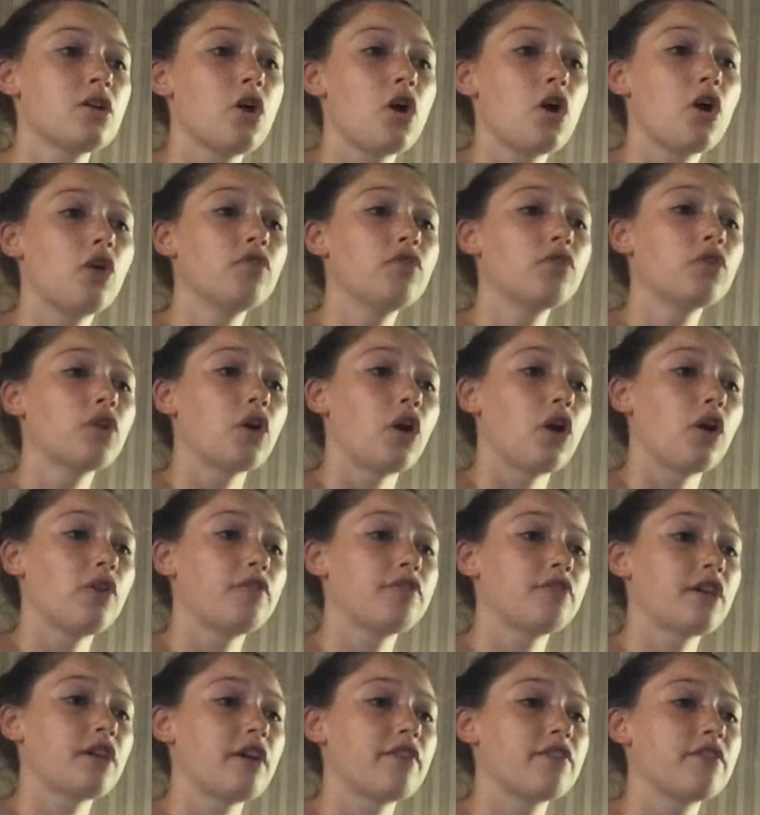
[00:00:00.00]
Overall,
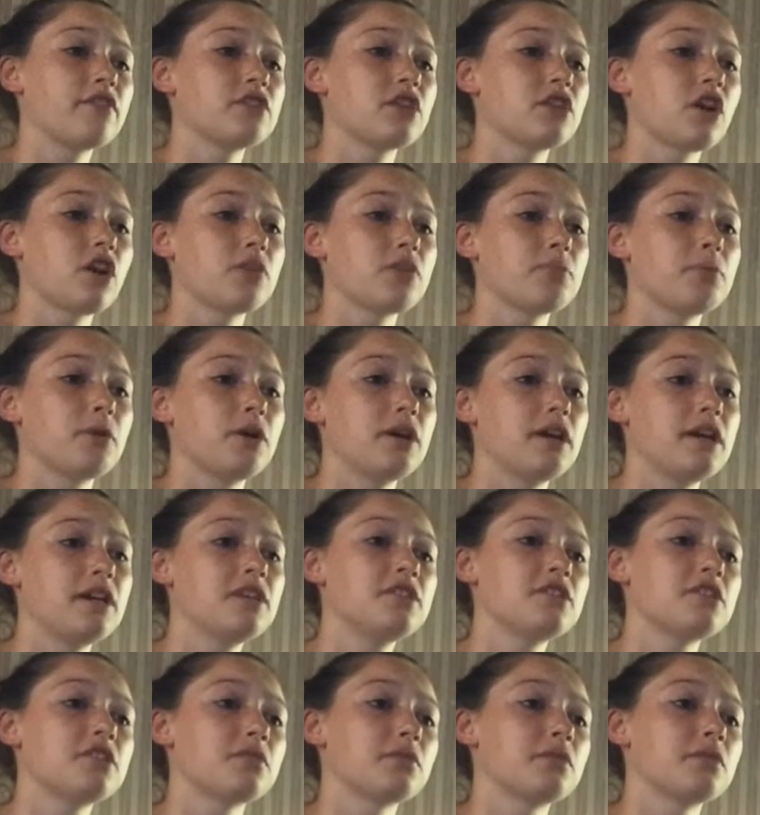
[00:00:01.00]
for every dollar put
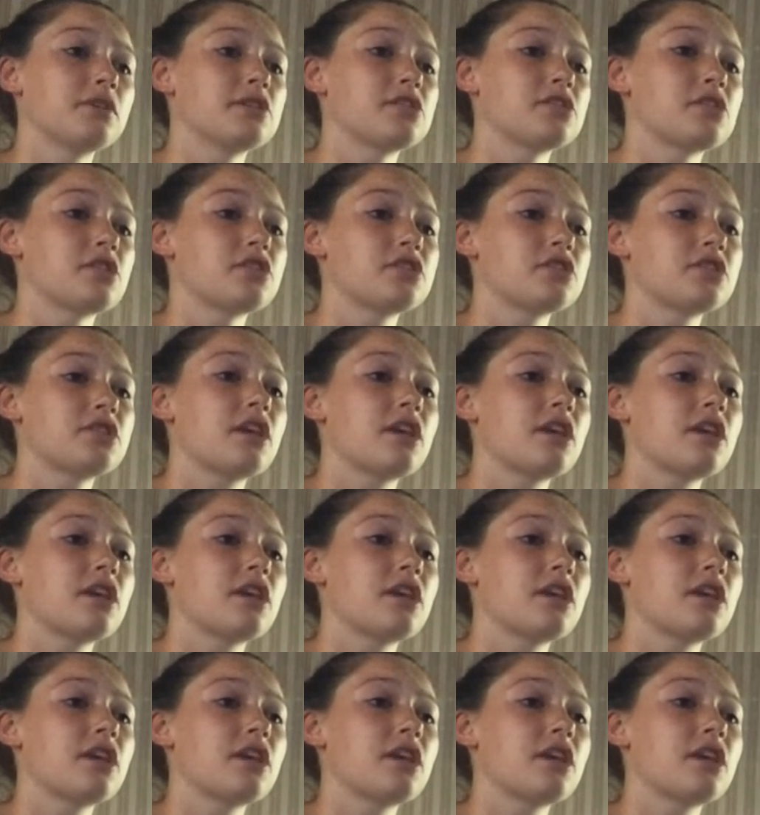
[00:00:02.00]
into the research,